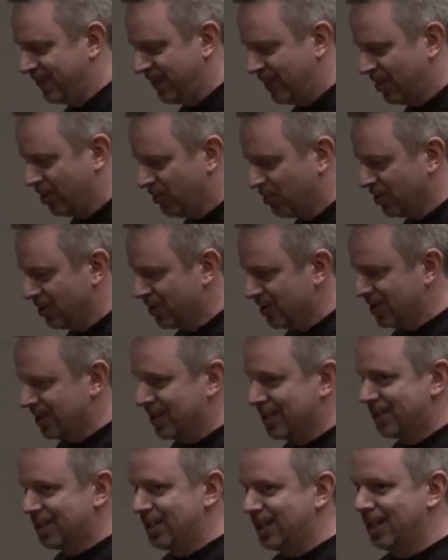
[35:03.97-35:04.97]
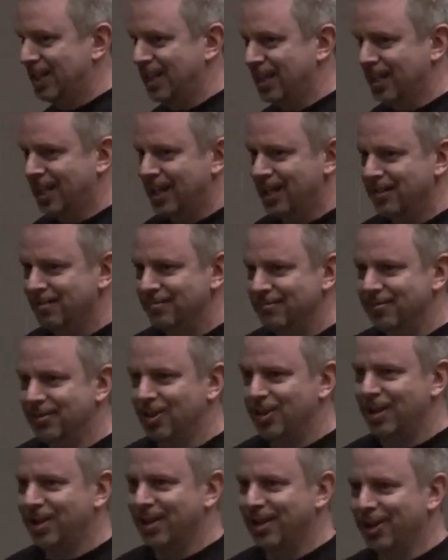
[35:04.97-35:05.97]
almost as a CDN.
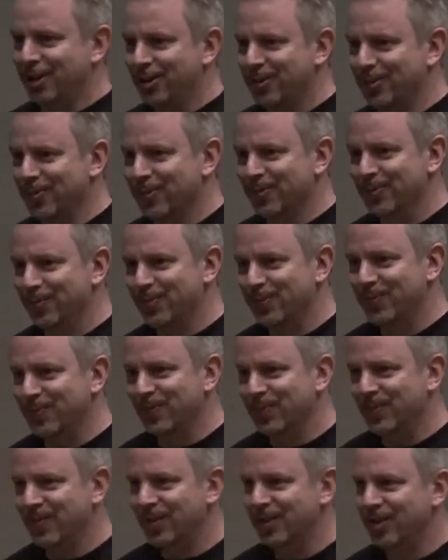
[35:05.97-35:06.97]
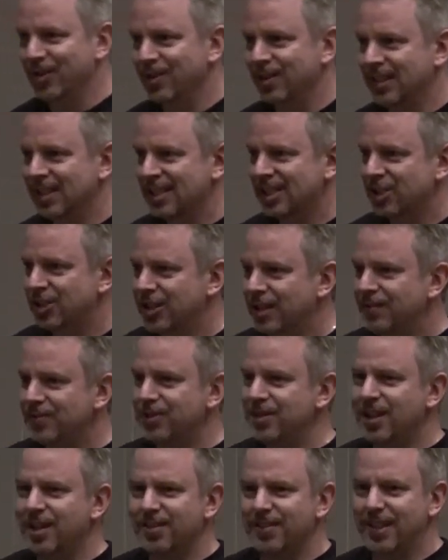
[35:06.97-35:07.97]
Um, Chef's
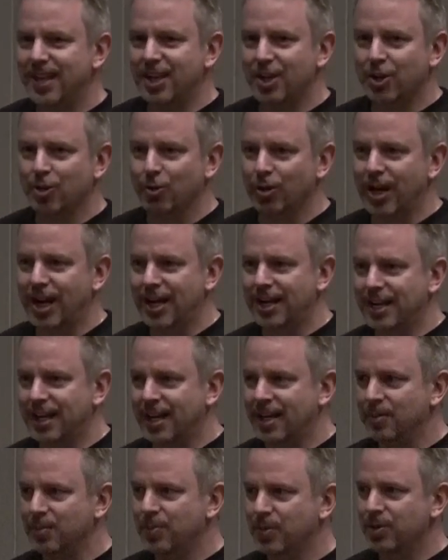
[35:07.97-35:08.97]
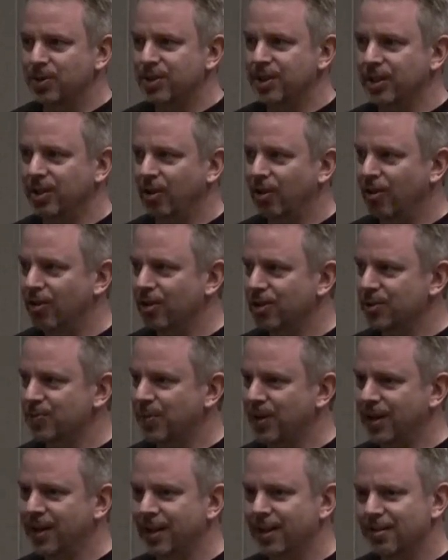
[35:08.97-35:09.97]
not that great at pushing large
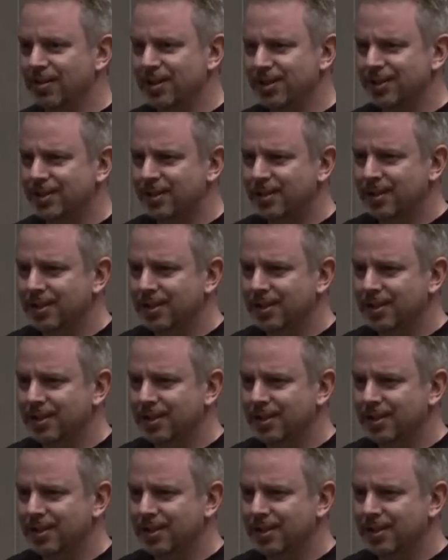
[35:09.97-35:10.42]
binaries,